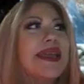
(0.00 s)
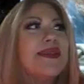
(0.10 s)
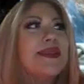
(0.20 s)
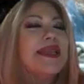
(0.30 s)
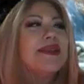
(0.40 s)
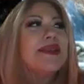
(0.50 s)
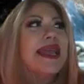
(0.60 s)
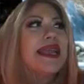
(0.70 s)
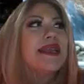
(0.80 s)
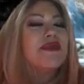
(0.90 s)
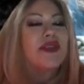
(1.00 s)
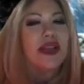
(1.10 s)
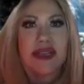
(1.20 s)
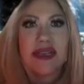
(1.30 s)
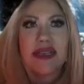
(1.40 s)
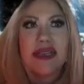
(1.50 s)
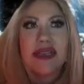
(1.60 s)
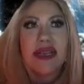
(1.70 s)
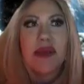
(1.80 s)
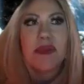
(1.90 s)
The other day, you're like, Veronica,
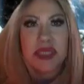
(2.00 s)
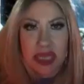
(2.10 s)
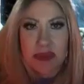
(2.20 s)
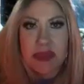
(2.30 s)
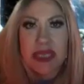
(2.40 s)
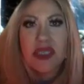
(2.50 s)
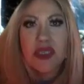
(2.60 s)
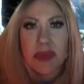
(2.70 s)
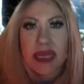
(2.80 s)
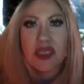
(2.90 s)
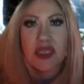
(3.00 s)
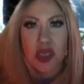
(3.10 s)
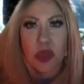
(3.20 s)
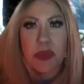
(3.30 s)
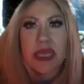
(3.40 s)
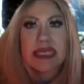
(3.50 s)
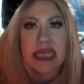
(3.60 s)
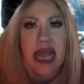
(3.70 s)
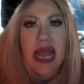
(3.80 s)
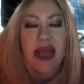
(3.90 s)
I'm attempting to make a joke
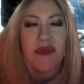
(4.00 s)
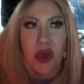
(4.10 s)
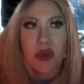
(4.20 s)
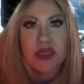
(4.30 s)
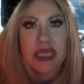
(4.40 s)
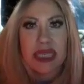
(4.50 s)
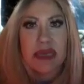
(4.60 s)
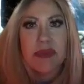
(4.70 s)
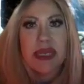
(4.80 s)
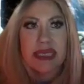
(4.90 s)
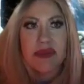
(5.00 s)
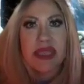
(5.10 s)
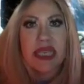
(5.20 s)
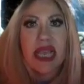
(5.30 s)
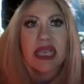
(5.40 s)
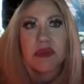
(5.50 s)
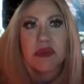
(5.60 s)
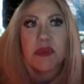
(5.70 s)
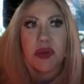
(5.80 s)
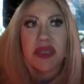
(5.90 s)
because of the OCD, because everything has to
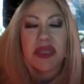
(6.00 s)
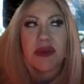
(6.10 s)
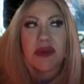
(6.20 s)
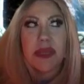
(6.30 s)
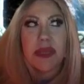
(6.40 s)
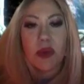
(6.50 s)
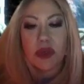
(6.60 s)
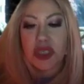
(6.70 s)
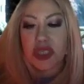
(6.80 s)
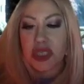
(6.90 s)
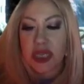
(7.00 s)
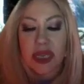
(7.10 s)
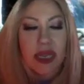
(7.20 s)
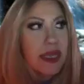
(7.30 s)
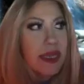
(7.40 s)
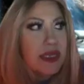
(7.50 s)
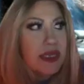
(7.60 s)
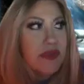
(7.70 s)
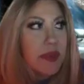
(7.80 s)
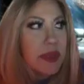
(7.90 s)
be perfect here. And I'm like, oh shit,
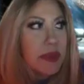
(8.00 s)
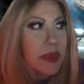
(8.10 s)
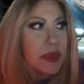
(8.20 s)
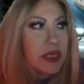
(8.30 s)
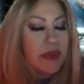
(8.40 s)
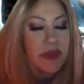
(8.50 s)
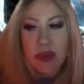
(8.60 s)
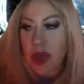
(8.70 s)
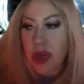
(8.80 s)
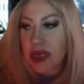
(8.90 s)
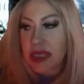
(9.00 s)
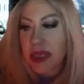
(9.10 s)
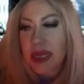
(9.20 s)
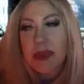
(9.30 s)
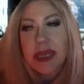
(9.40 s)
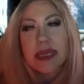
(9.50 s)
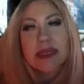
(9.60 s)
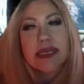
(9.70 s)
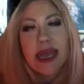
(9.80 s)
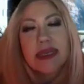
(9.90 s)
his family member's giving him a hard time. And then I'm
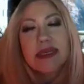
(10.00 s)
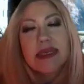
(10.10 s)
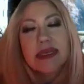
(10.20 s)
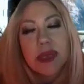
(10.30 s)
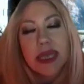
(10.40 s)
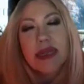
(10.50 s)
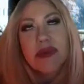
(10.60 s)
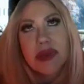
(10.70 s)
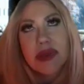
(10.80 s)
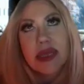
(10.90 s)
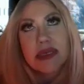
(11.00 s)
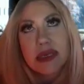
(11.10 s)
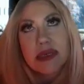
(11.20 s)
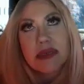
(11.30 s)
like, Chad is just making a fucking